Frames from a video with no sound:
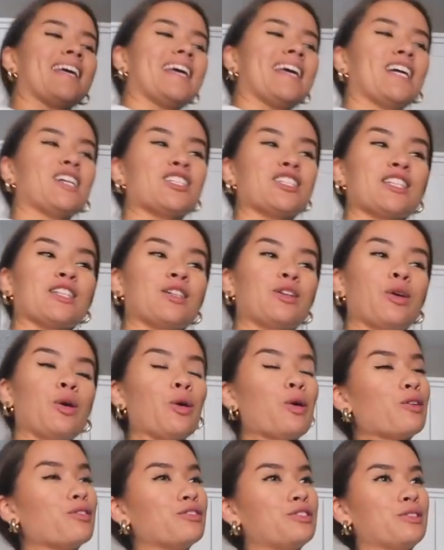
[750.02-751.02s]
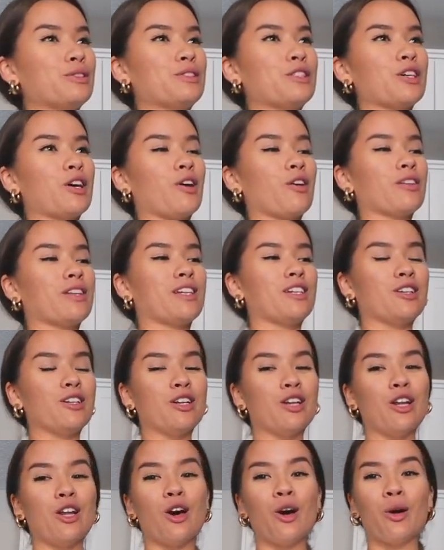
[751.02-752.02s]
Here's a little Whole Foods haul that
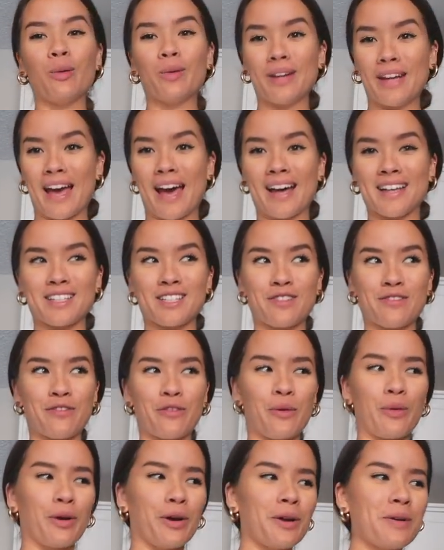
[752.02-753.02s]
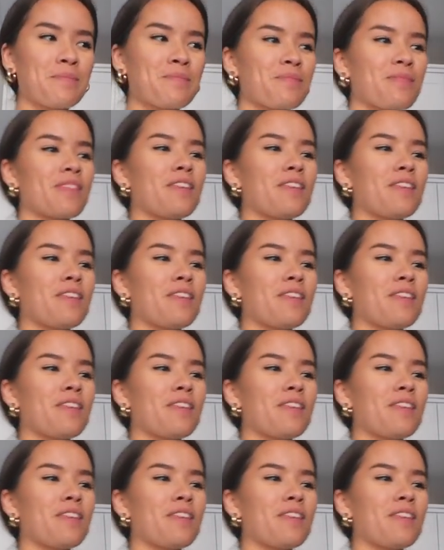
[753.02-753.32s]
no one asked for.